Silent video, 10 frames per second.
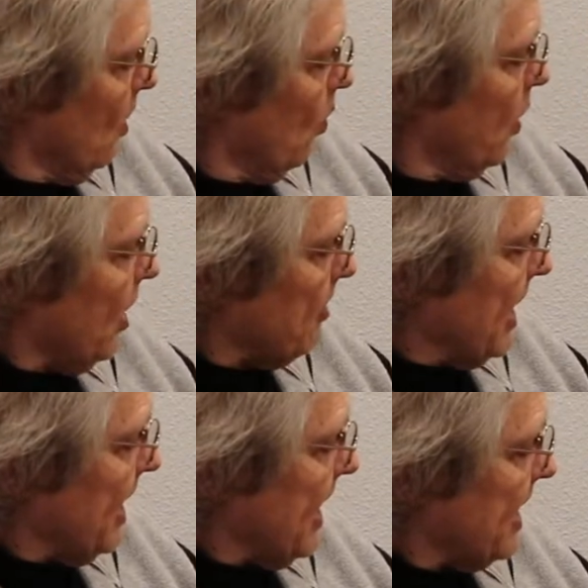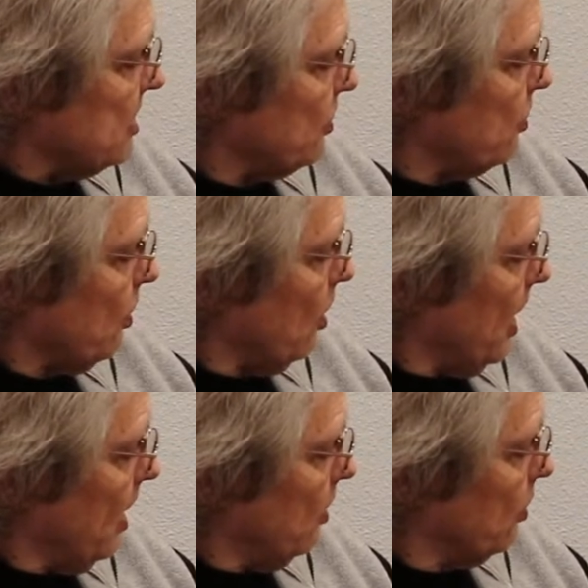Wilma has
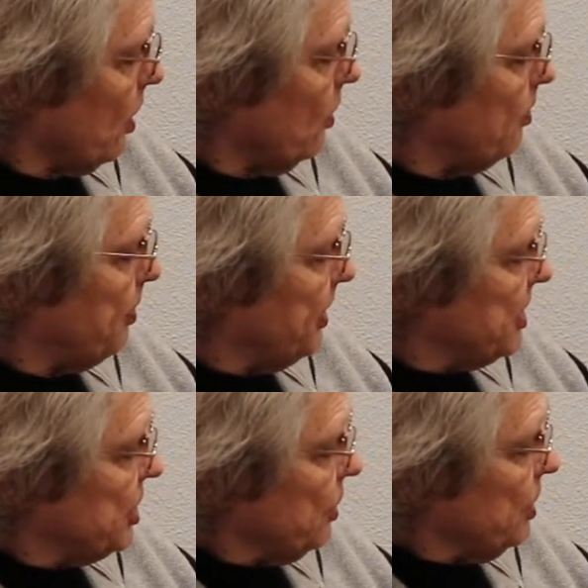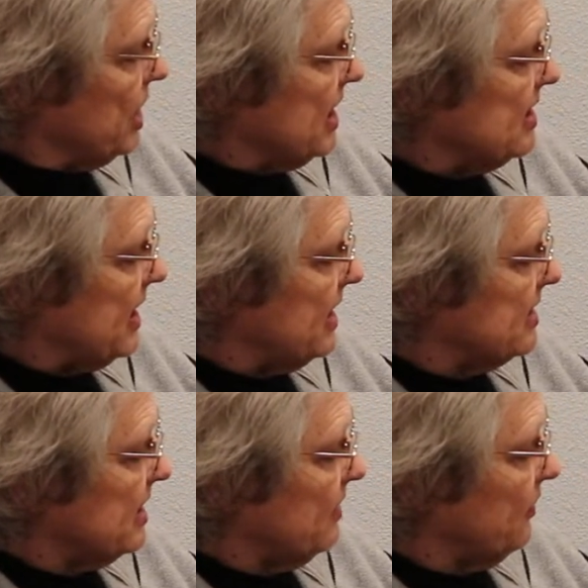grown petunias and
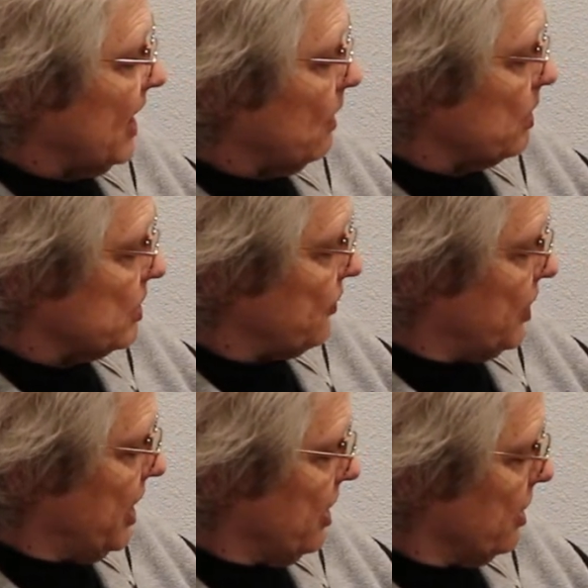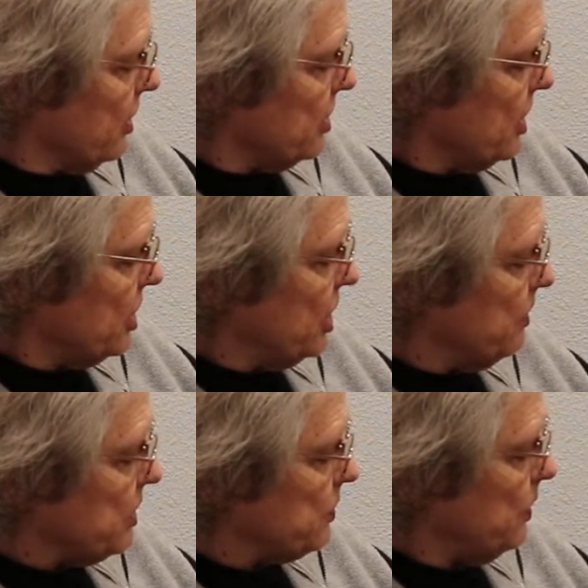sunflowers for years. She
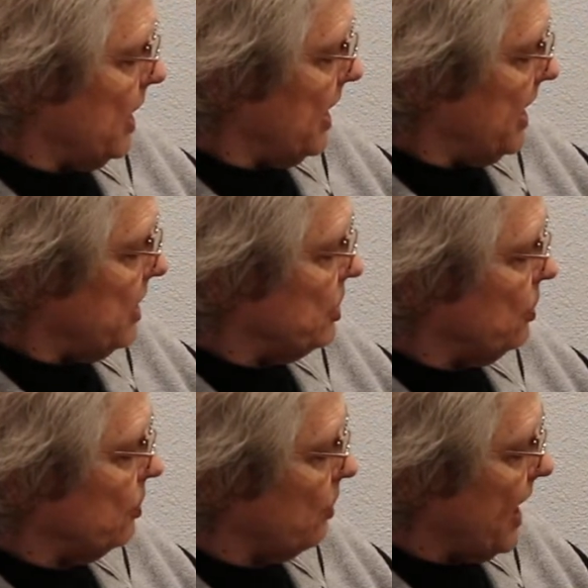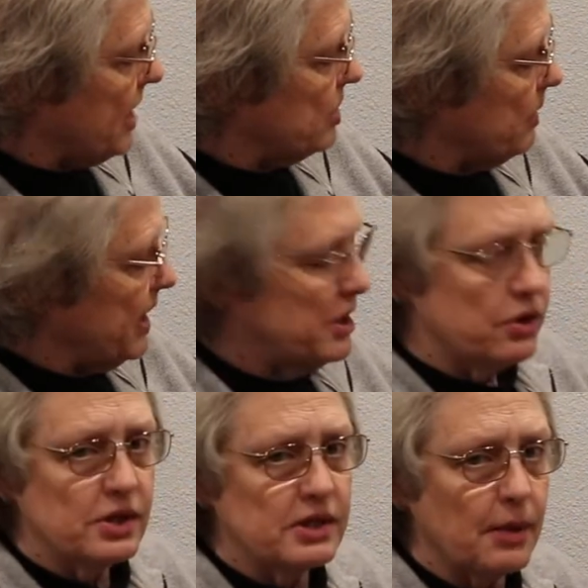was ready to graduate to
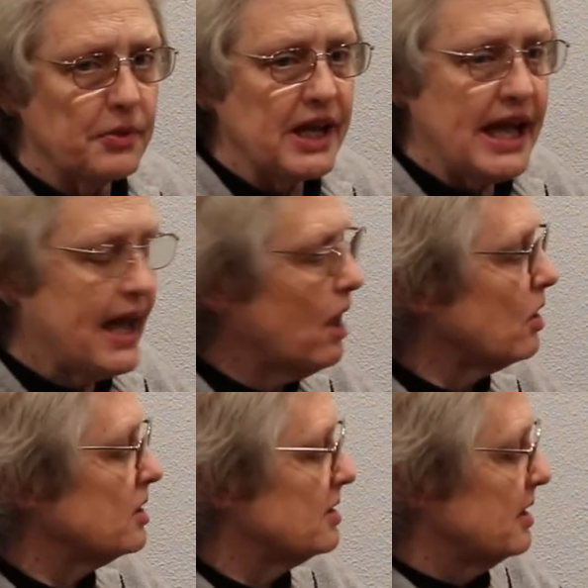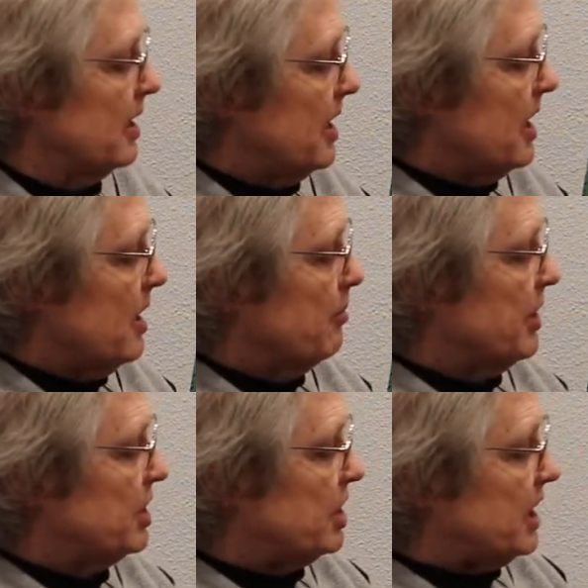something else,
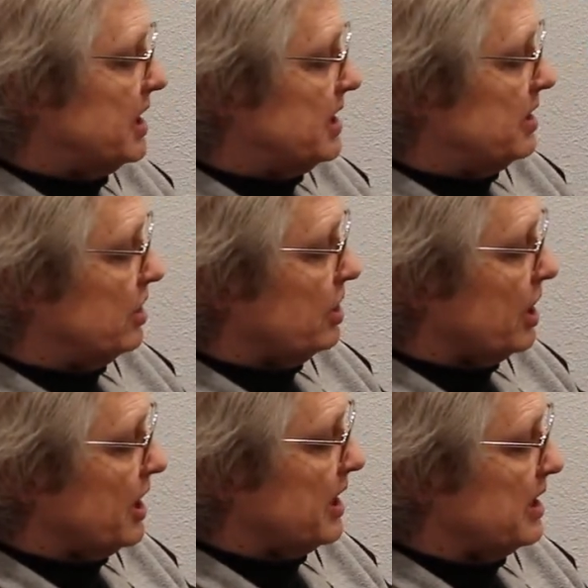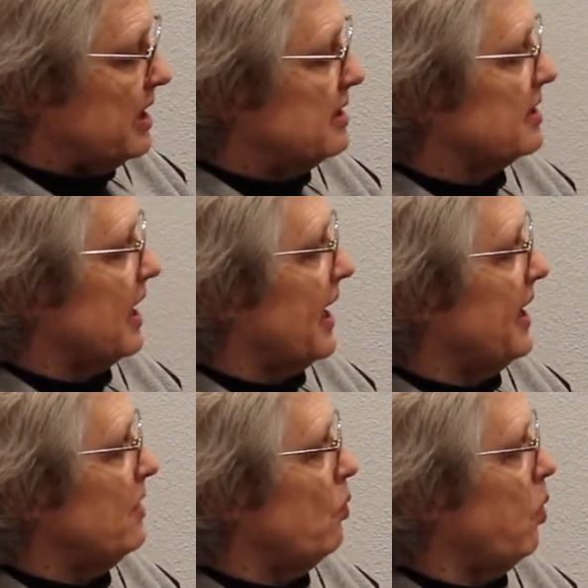but she couldn't
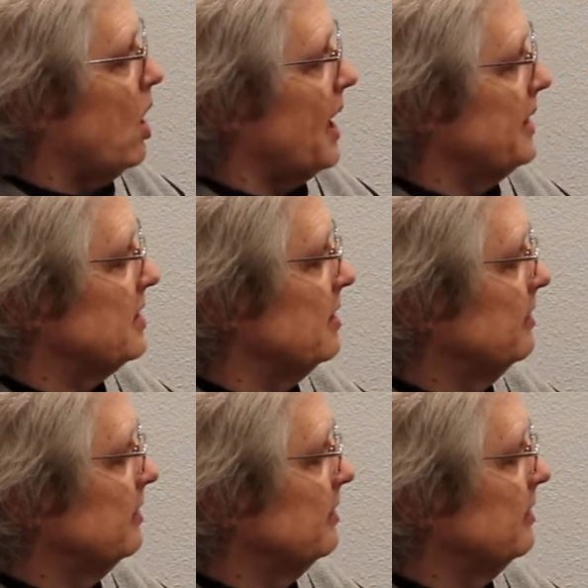decide what.